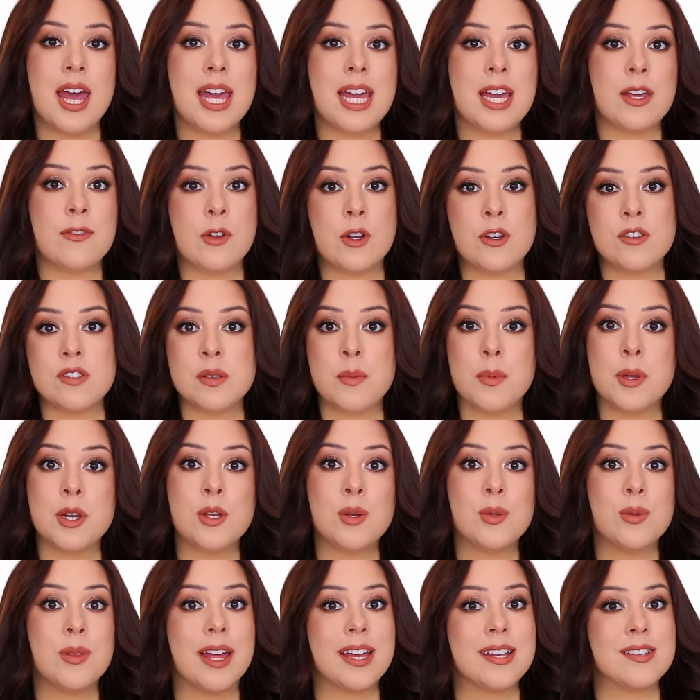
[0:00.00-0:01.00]
If you're someone
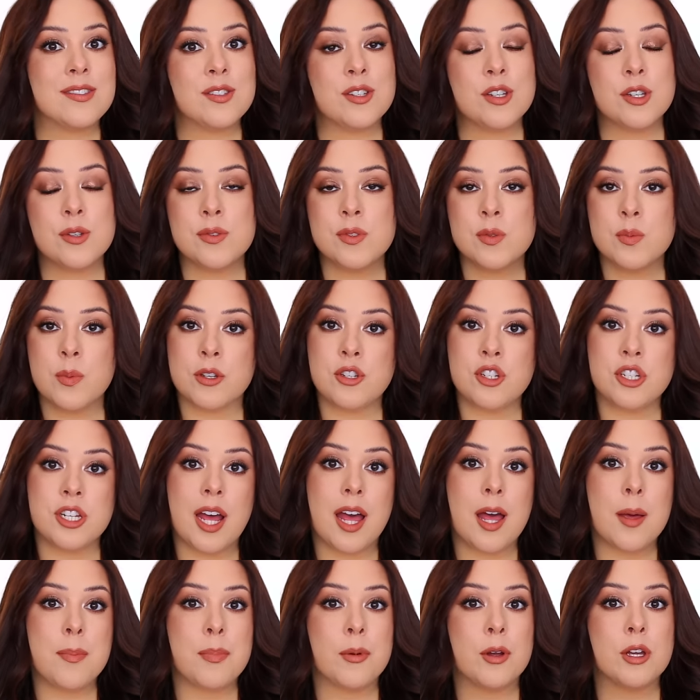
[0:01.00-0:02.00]
who likes to switch it
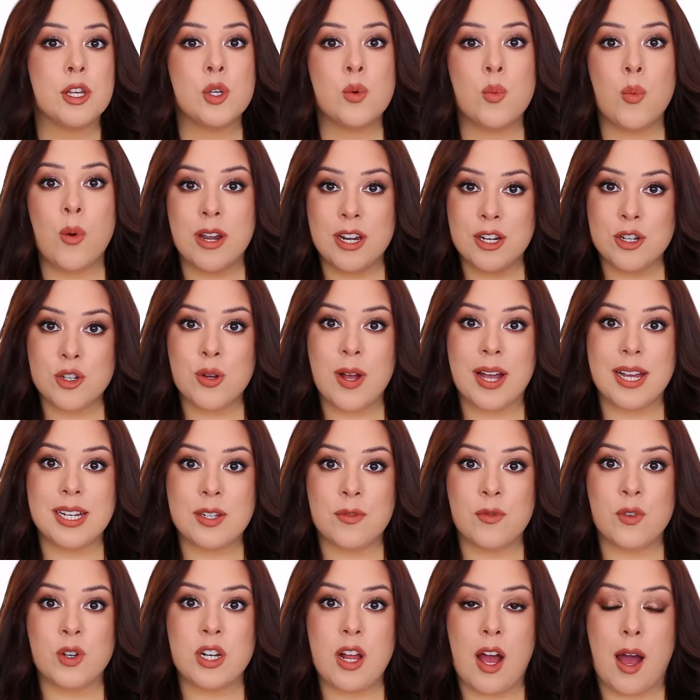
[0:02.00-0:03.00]
up or you want to try
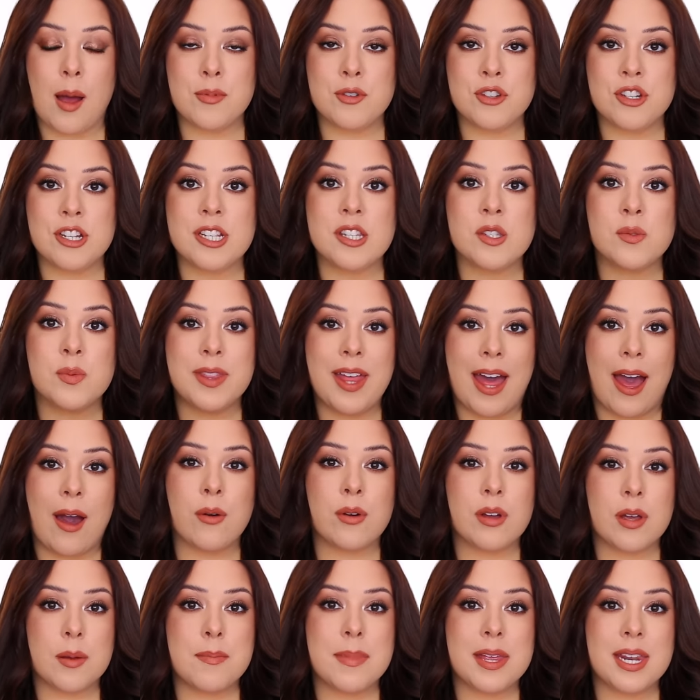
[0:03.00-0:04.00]
different options
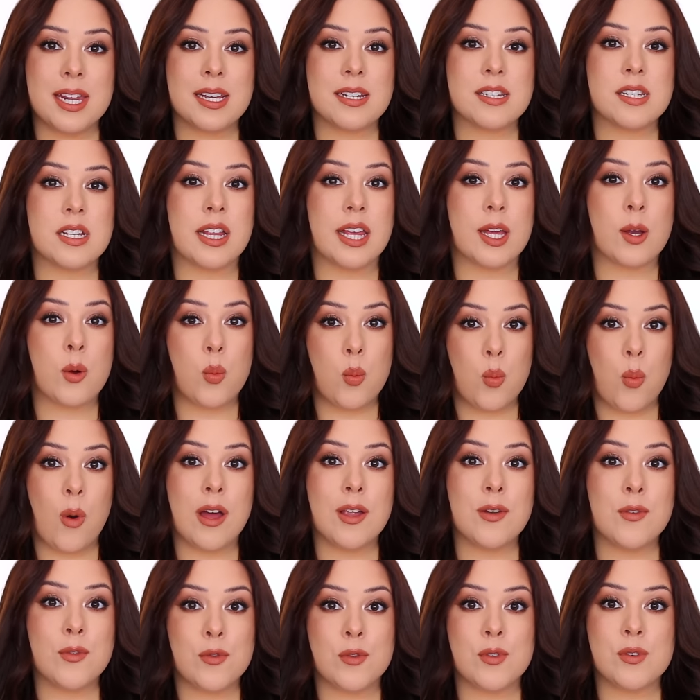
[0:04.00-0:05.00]
without committing to like
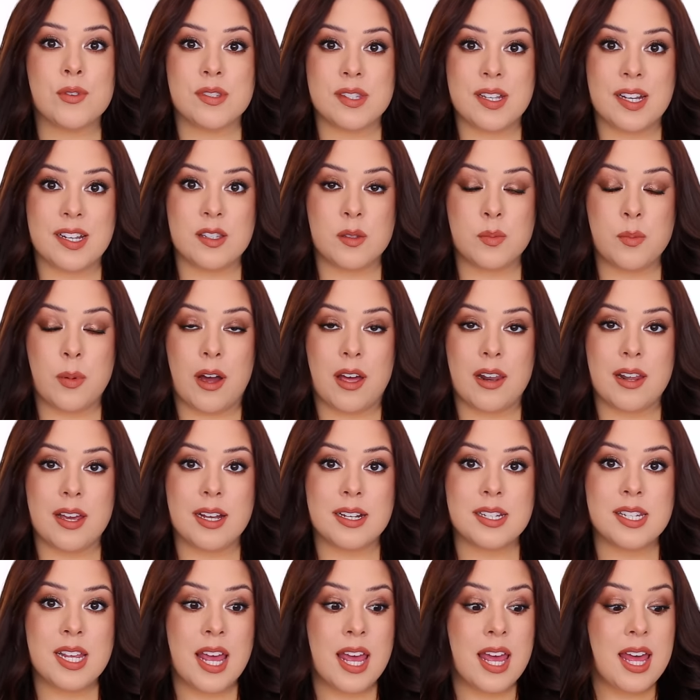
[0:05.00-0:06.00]
one full size
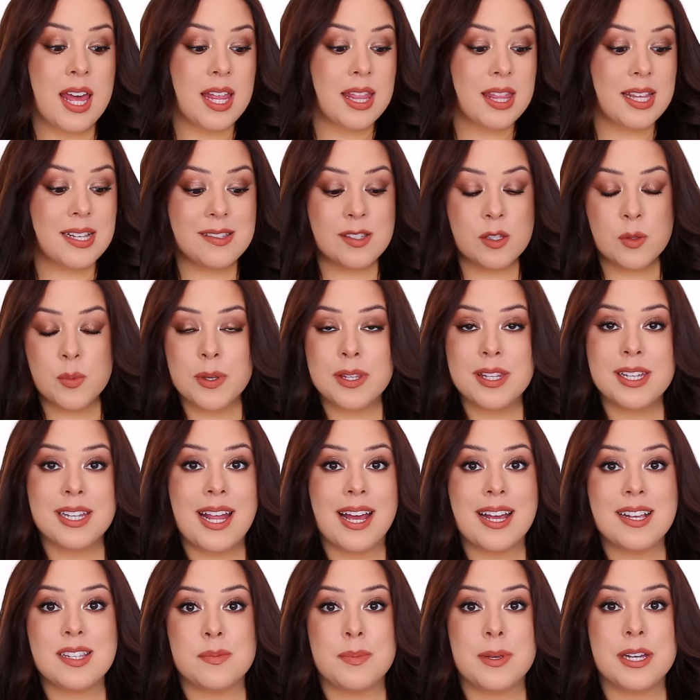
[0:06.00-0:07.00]
product, this is really
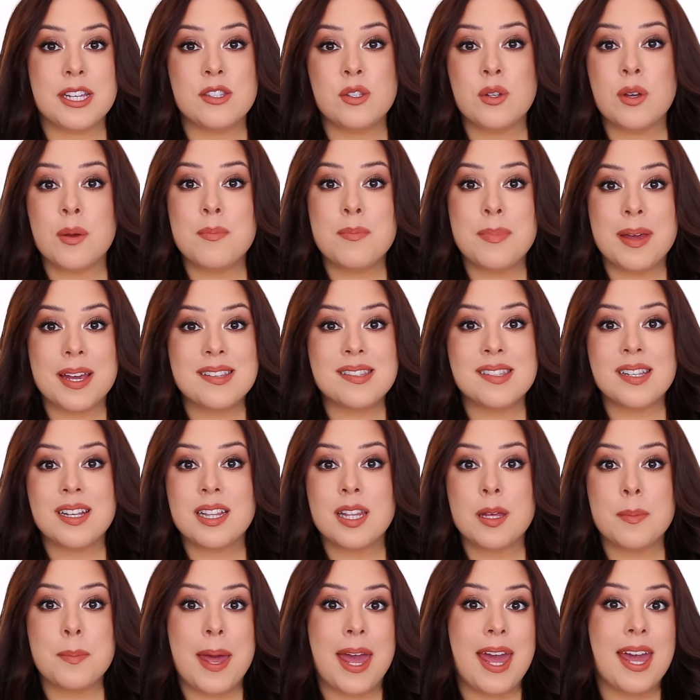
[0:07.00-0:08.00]
nice because you can
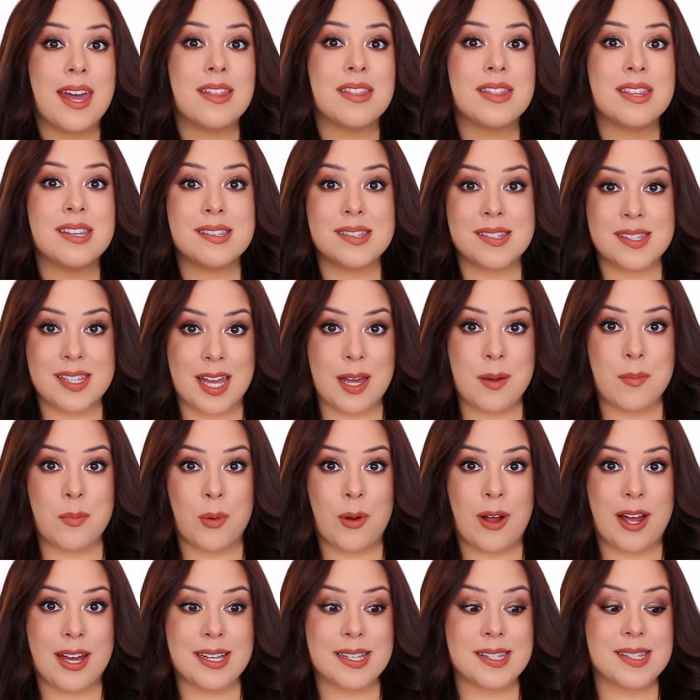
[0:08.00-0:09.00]
basically pay the same
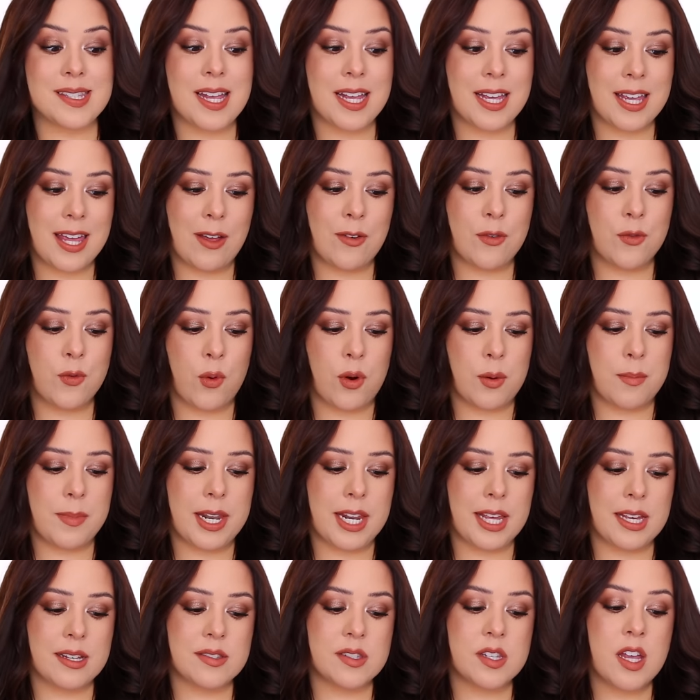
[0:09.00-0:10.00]
price and get four
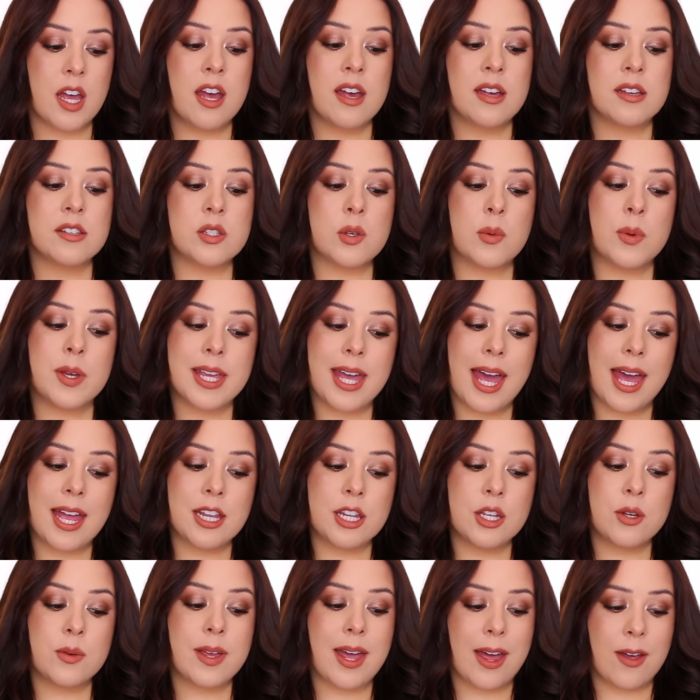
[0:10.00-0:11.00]
minis. So
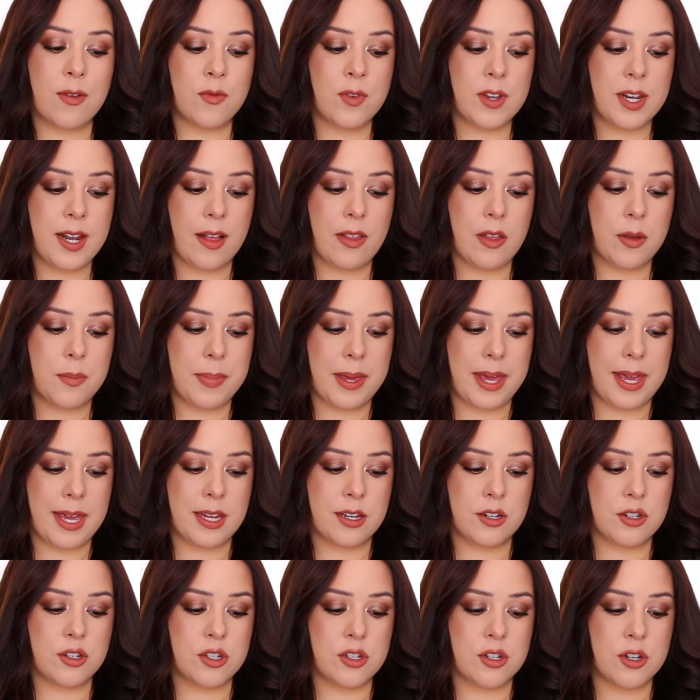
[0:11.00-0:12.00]
again, you get vanilla
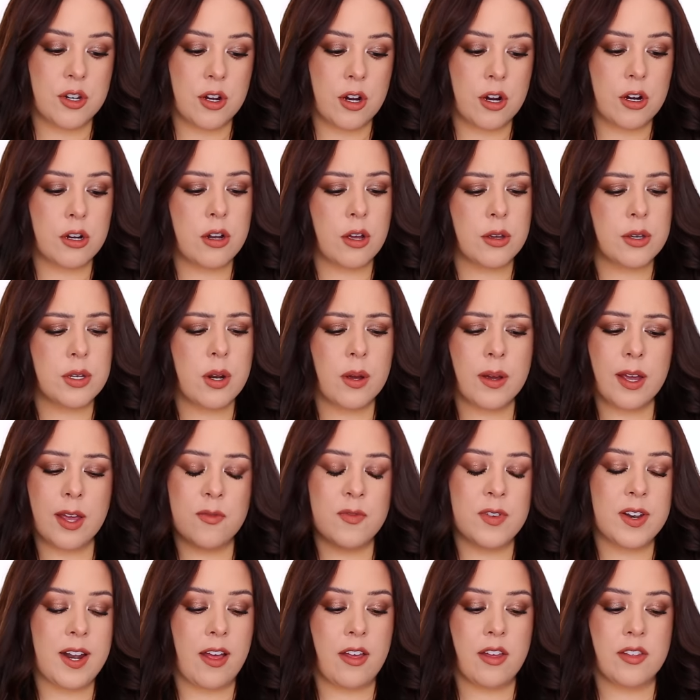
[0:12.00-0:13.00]
beige, or no, you don't
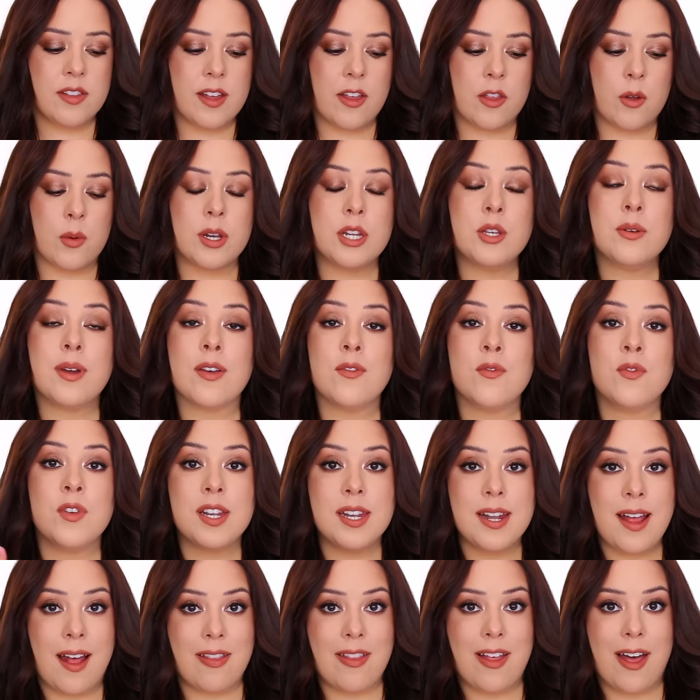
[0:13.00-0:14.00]
get vanilla on the other one. You get
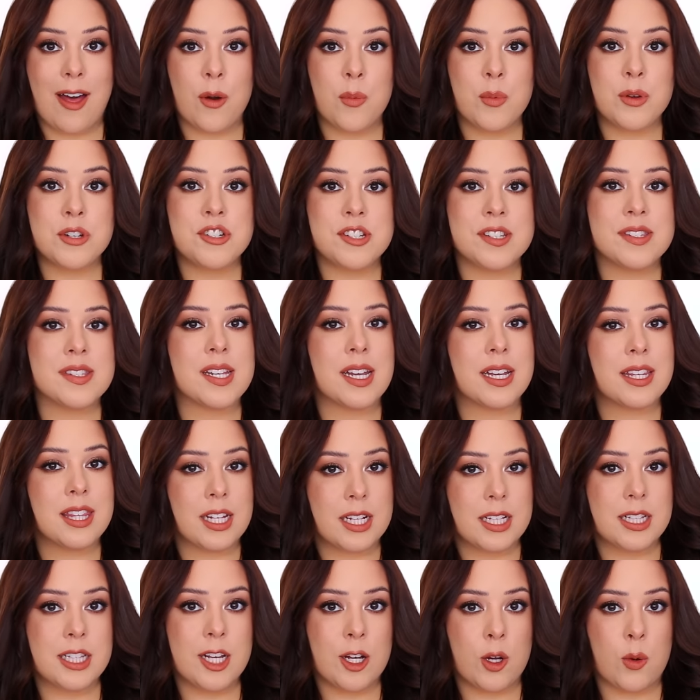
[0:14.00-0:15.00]
vanilla, which is like the
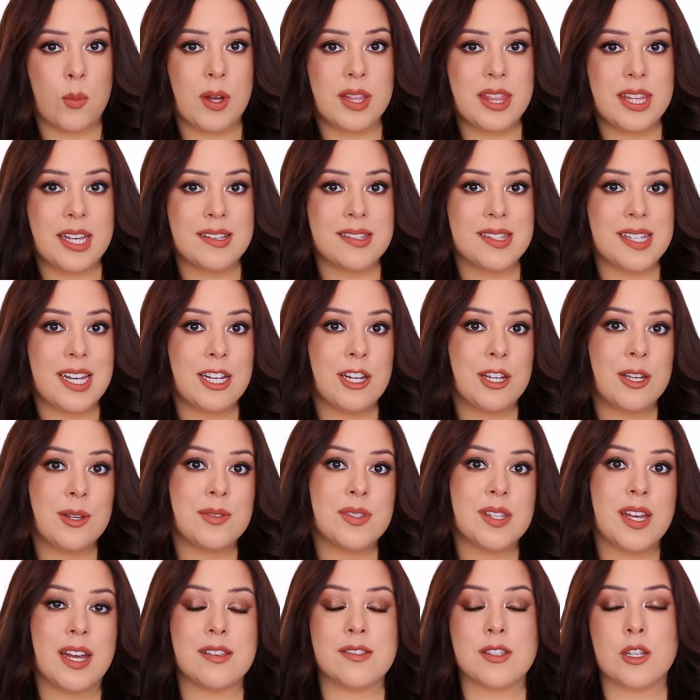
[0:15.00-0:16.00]
clear one. They say to
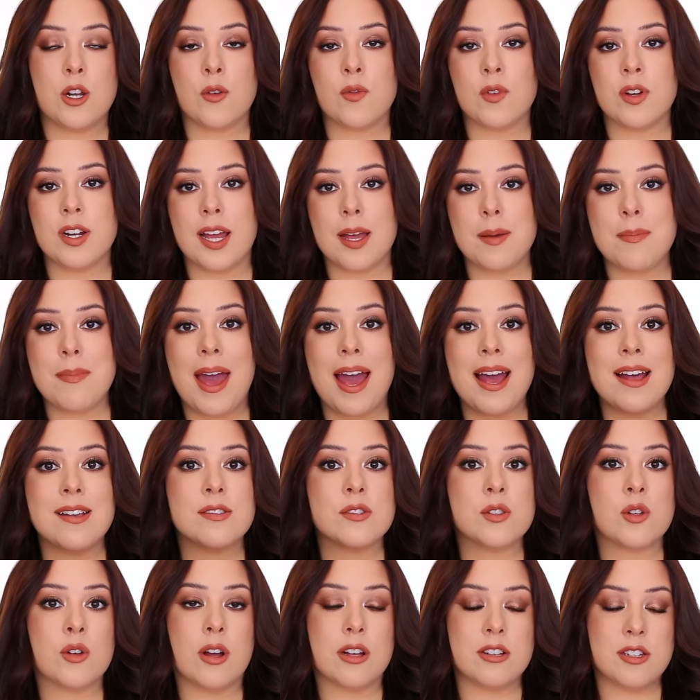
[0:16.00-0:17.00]
use it as an overnight
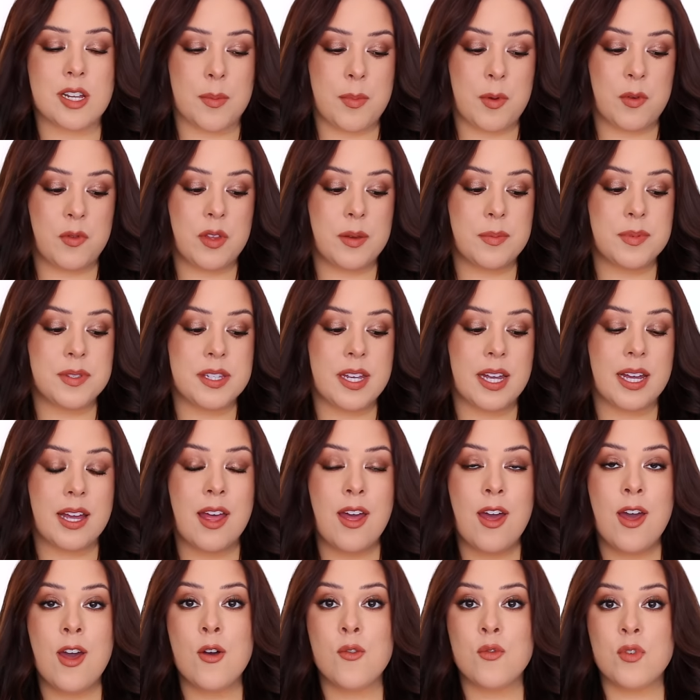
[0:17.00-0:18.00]
mask or on top of lipstick.
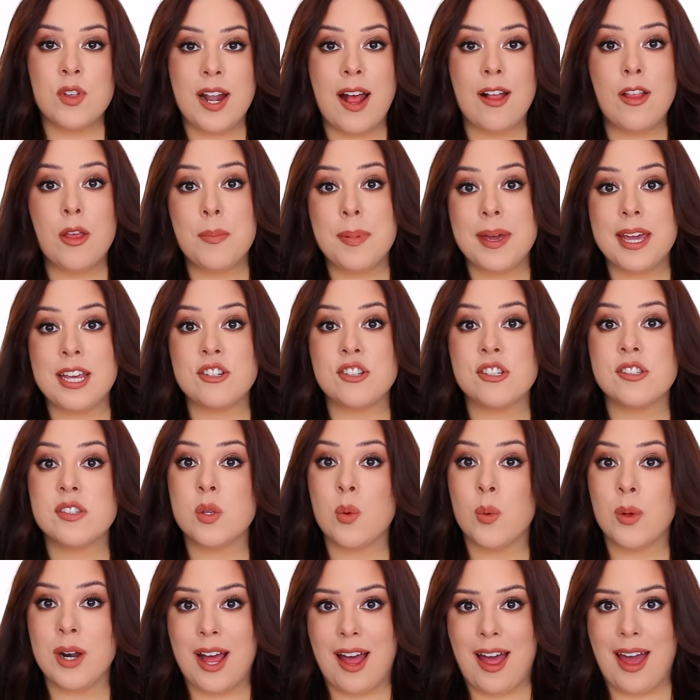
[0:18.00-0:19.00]
Vanilla beige is
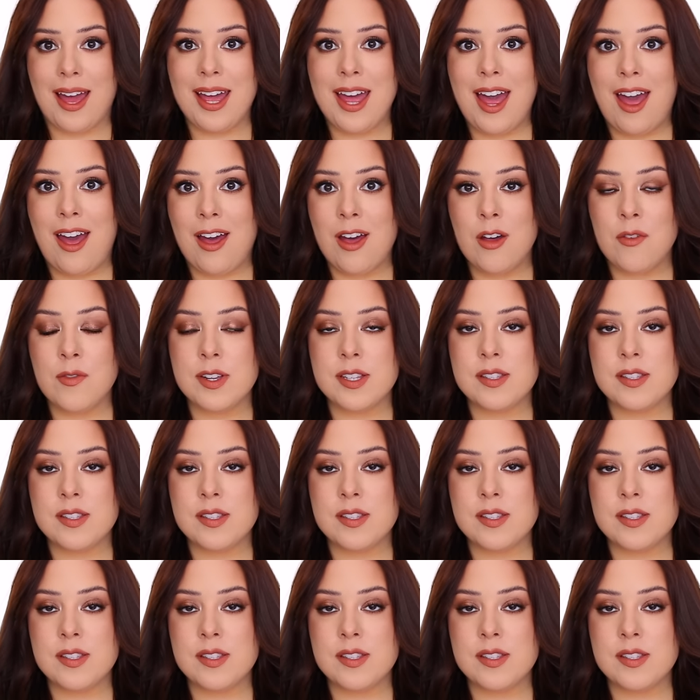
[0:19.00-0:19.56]
the one I have.